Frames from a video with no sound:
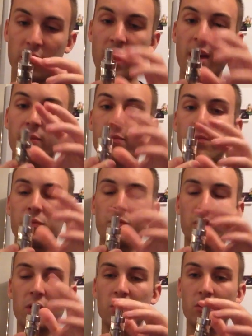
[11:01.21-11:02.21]
of
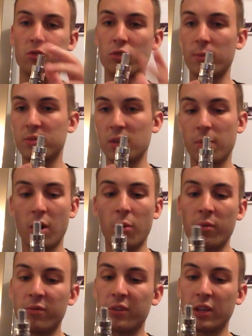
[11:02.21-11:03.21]
the drip tip
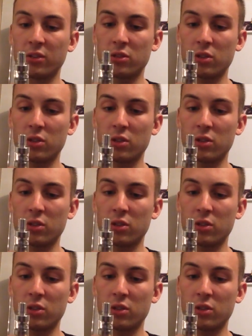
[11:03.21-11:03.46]
hole and things,